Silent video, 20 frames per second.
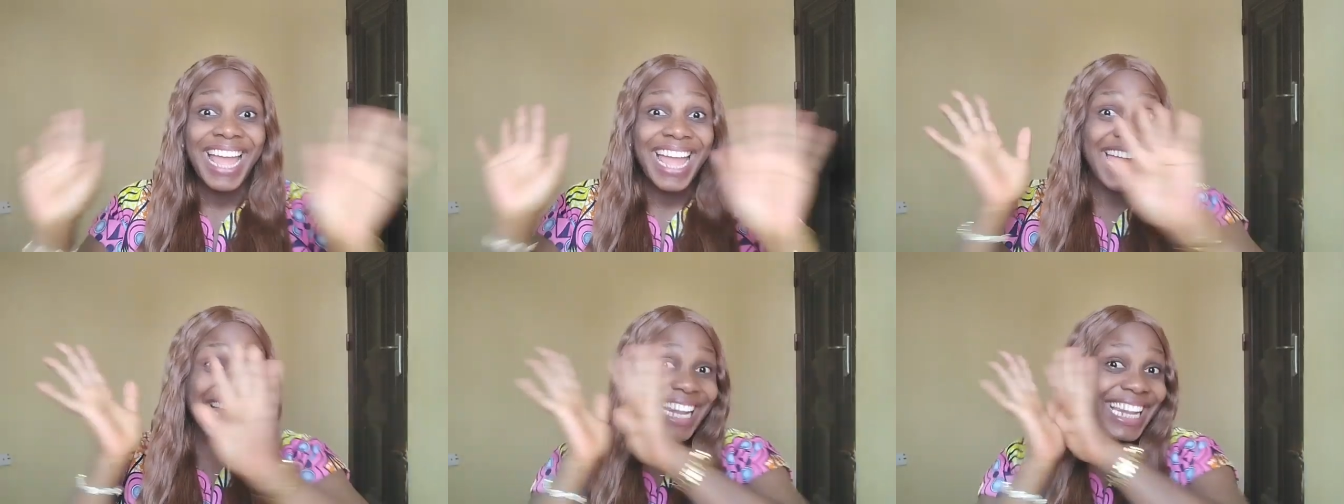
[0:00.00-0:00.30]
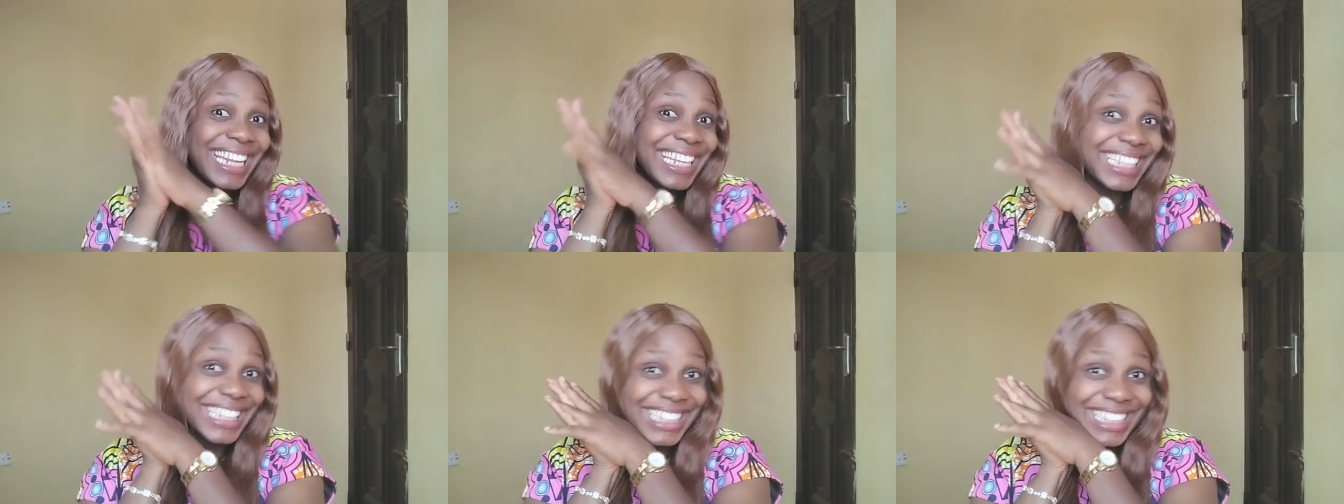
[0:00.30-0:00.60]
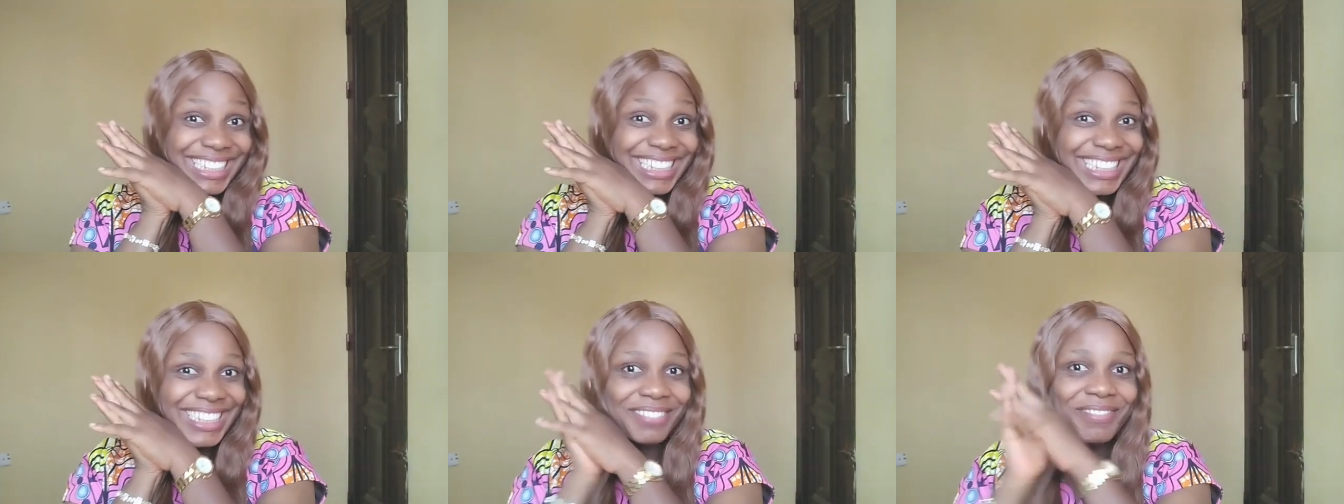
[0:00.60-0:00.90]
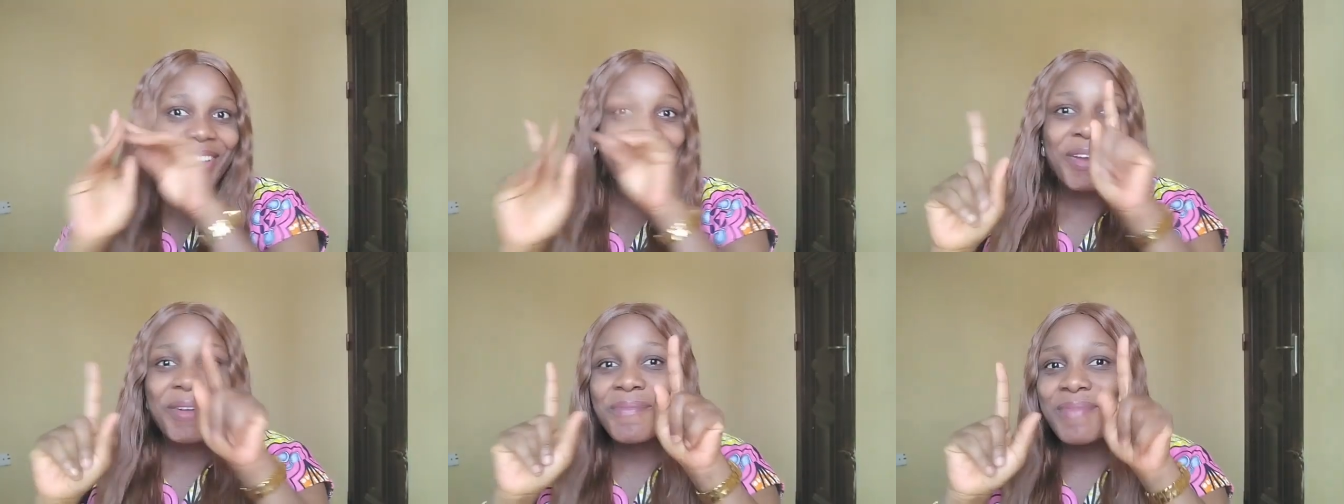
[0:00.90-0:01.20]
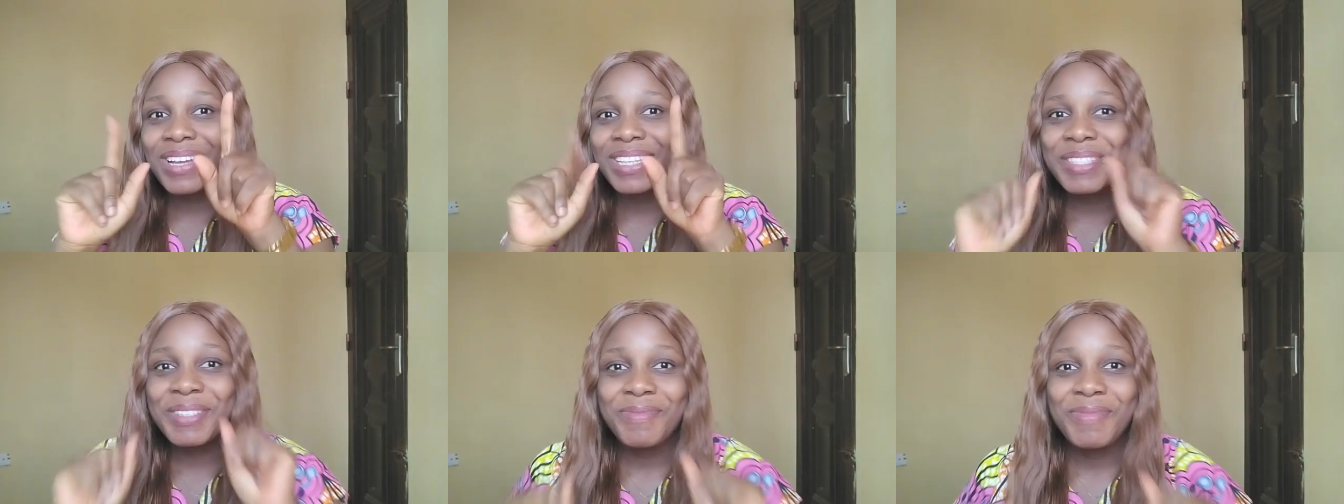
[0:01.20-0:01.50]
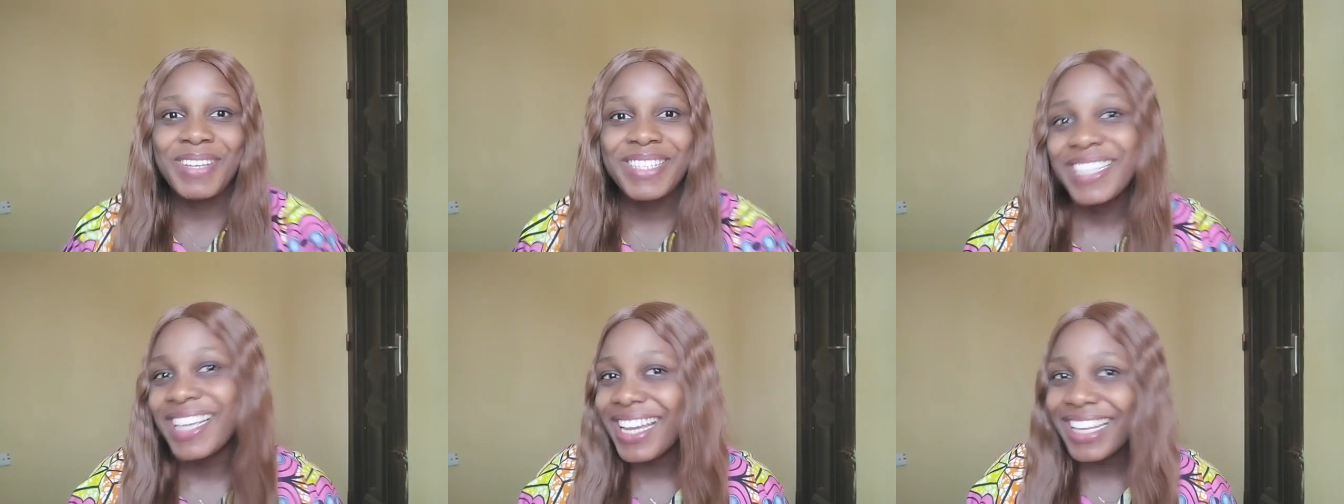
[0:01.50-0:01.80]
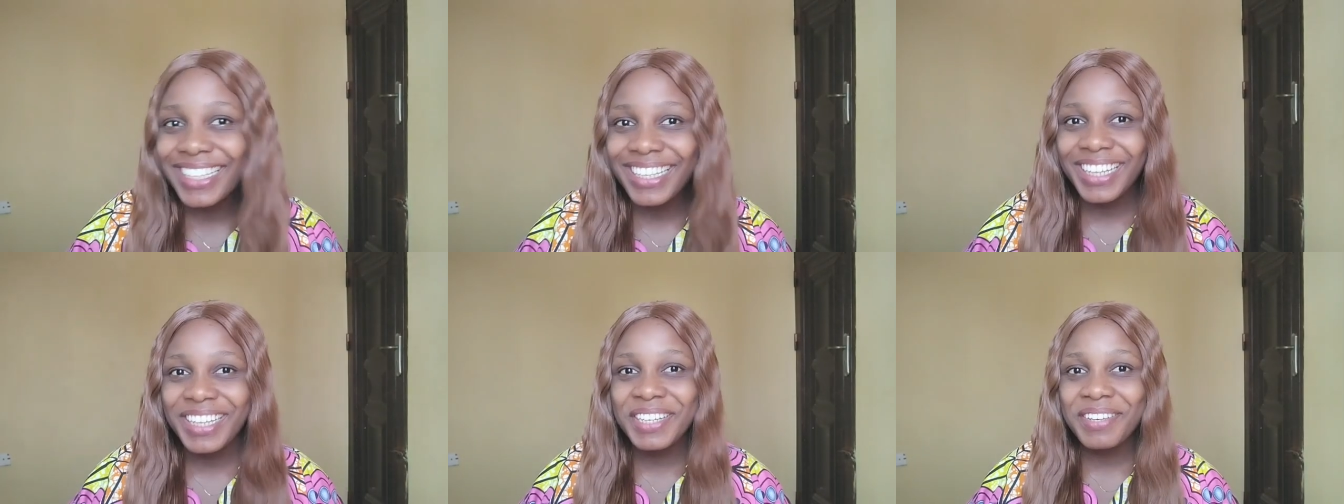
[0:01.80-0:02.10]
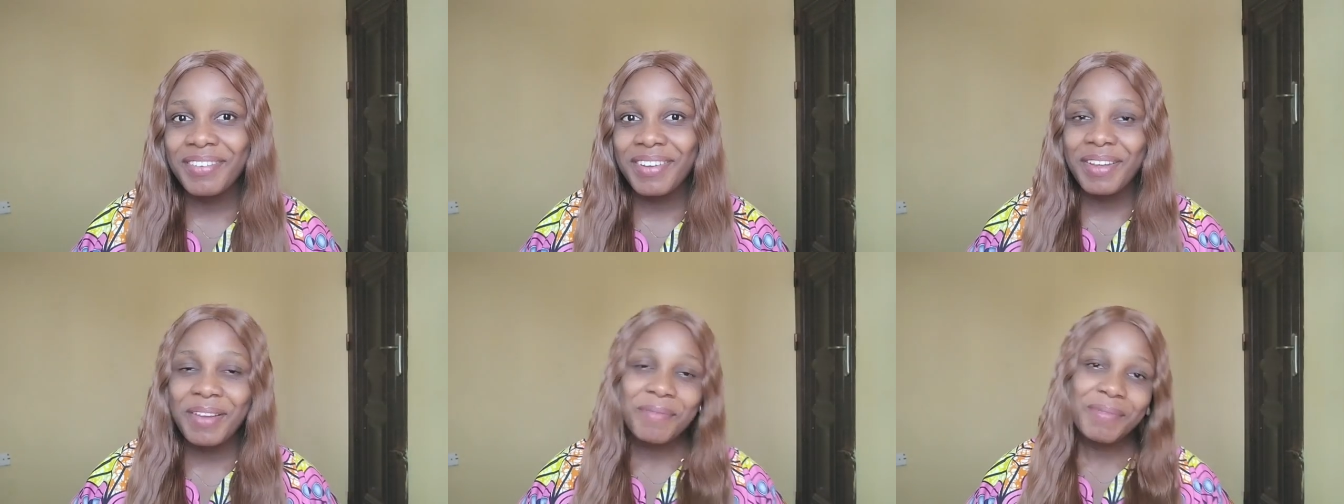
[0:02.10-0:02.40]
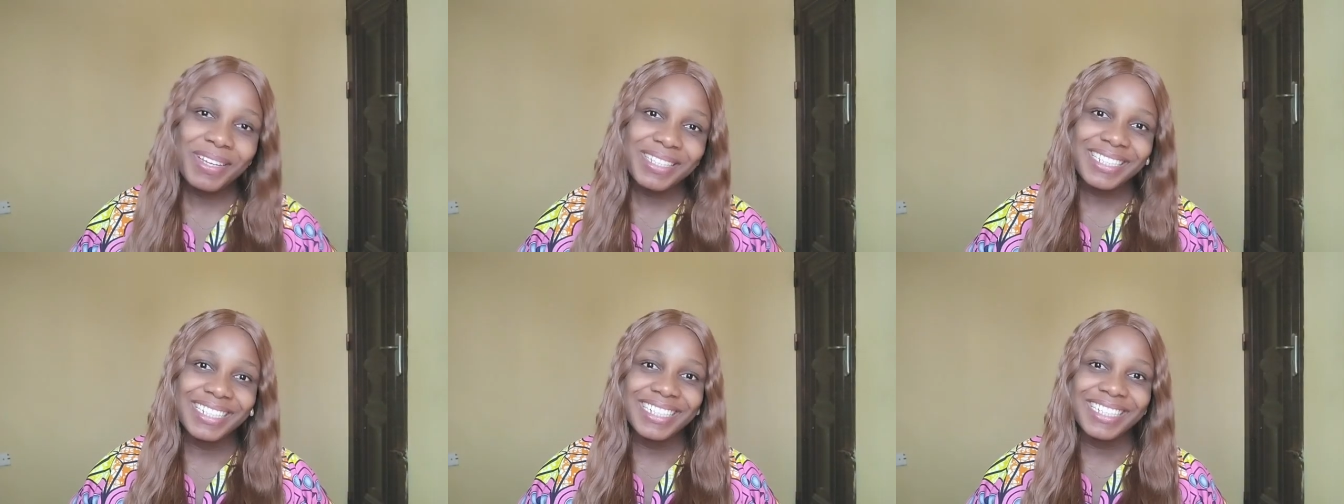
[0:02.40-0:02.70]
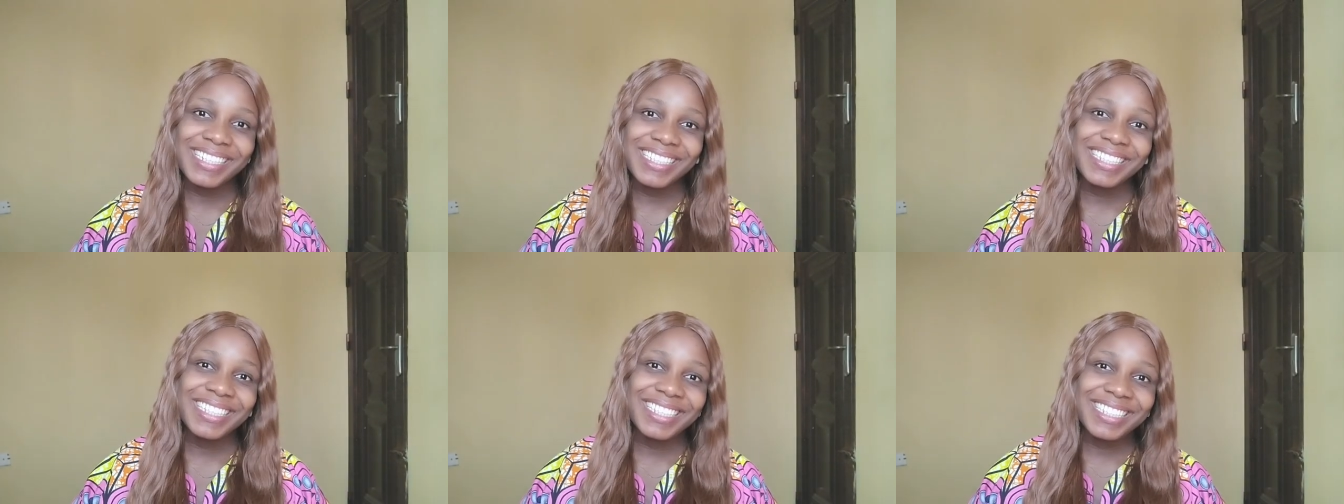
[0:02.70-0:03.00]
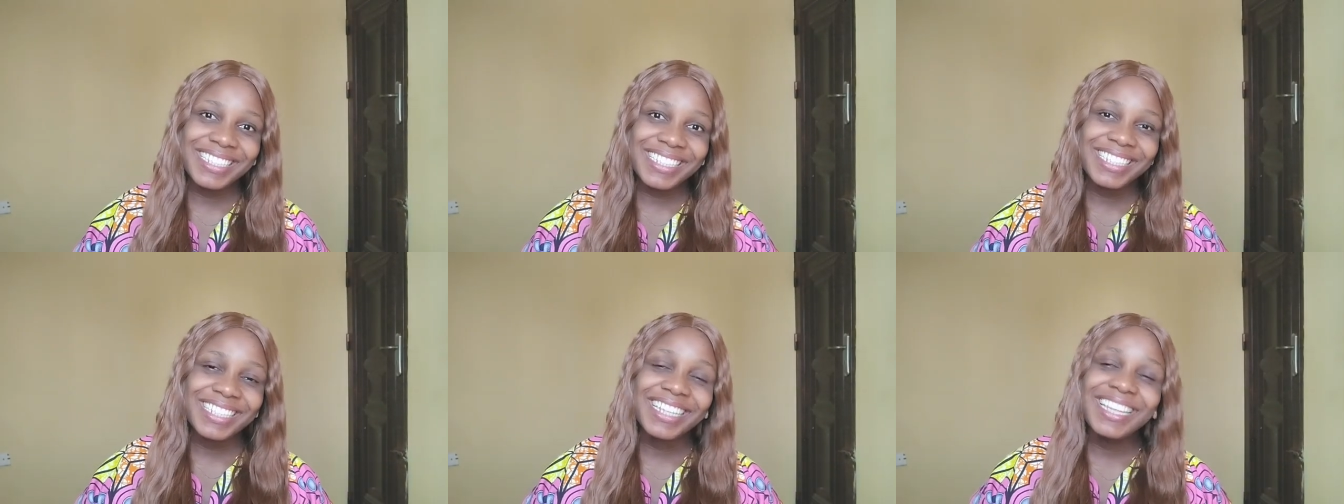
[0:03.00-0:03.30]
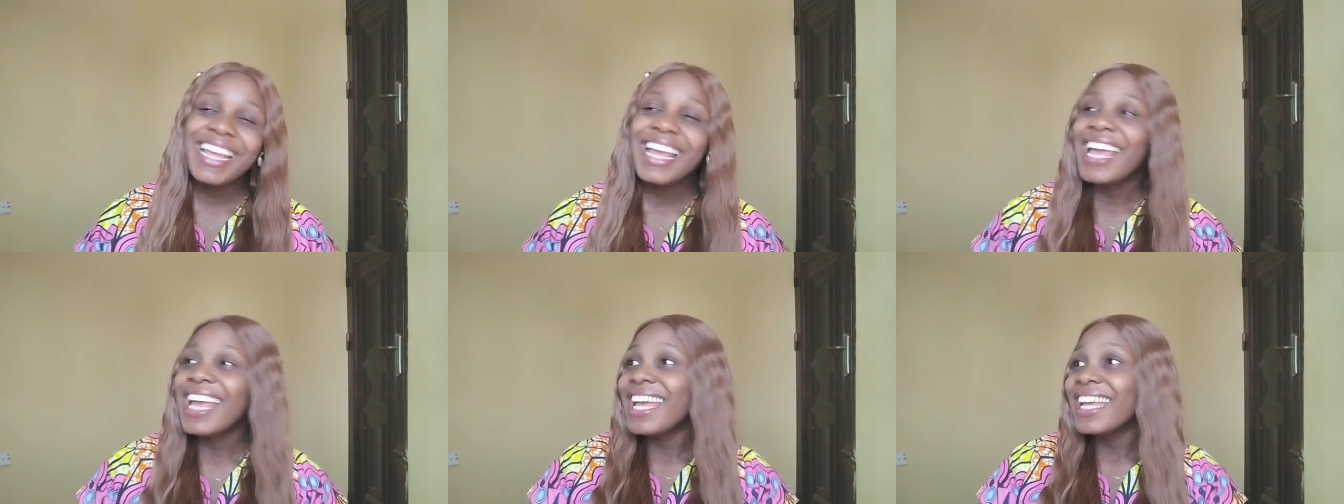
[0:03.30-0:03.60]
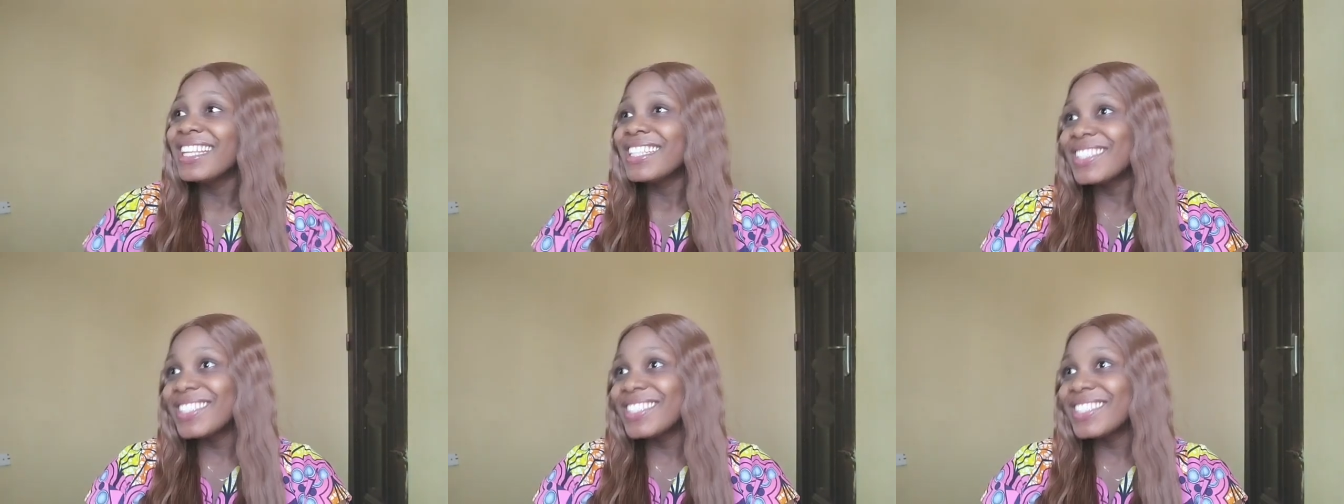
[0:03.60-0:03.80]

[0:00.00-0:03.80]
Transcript: hello welcome back to my channel welcome back to Legal Saturday